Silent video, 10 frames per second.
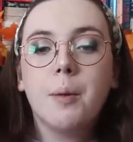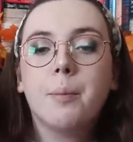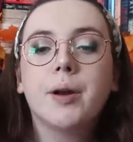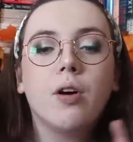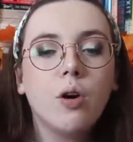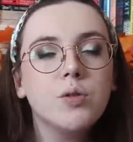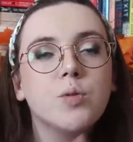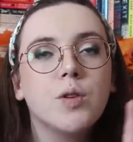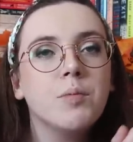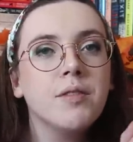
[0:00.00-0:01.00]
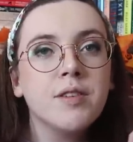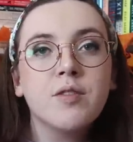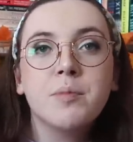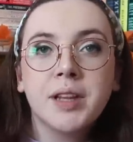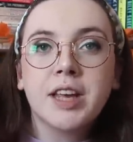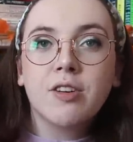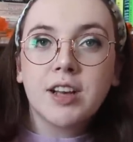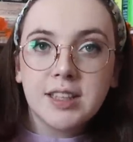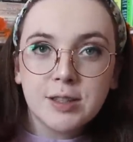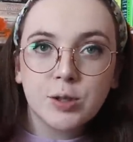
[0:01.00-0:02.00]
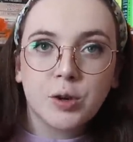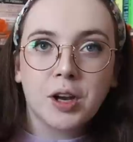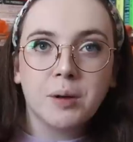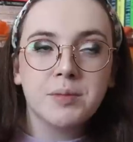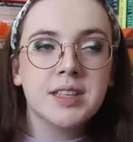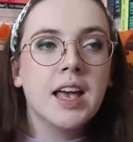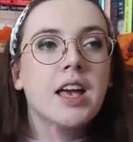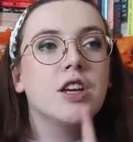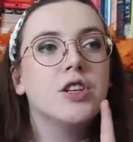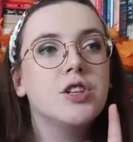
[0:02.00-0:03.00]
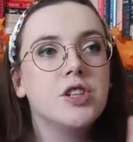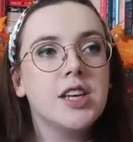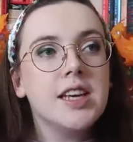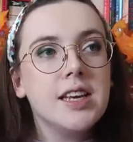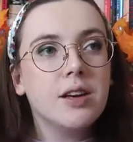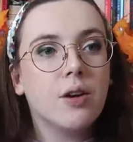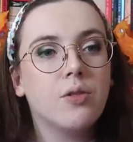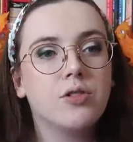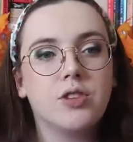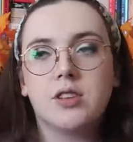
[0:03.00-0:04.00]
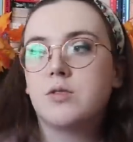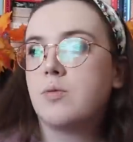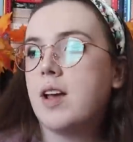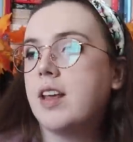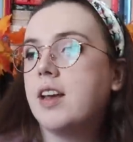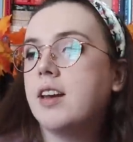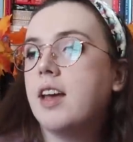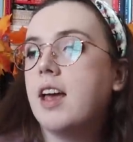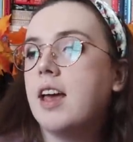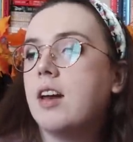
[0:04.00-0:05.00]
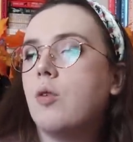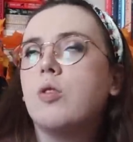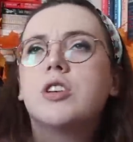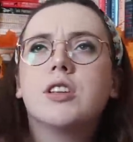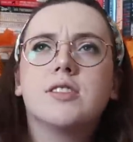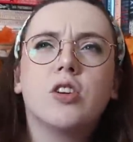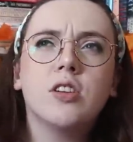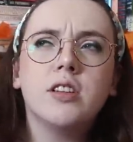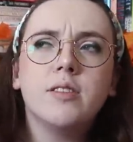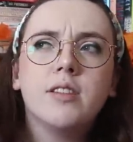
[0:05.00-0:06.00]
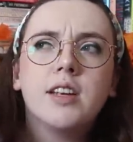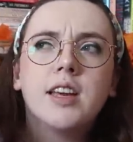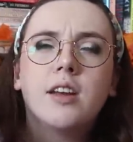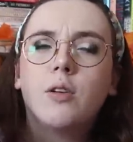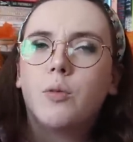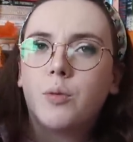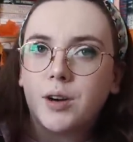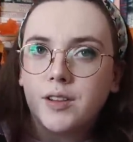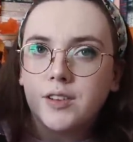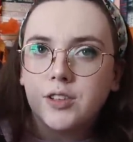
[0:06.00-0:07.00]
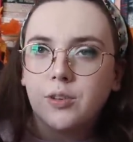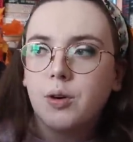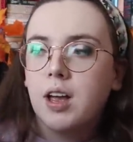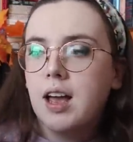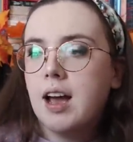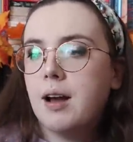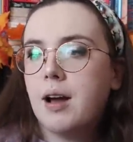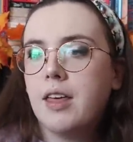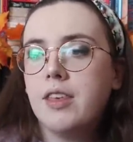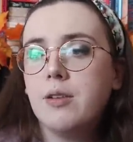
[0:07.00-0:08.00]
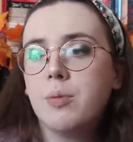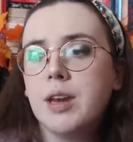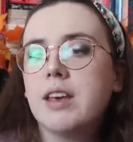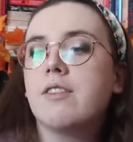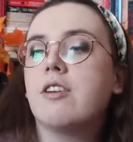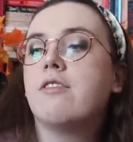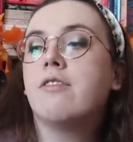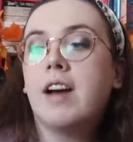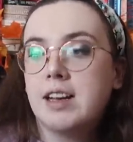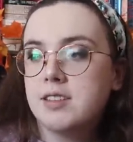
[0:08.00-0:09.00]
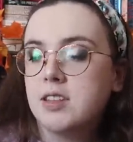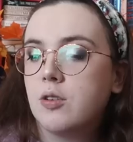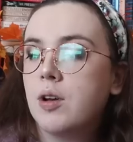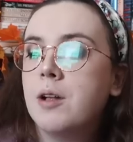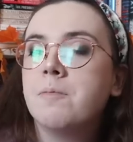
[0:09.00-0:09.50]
But also one of my favorite planner Instagrams, she just read it and or is currently reading it, one of the two. I think reading it very fast though.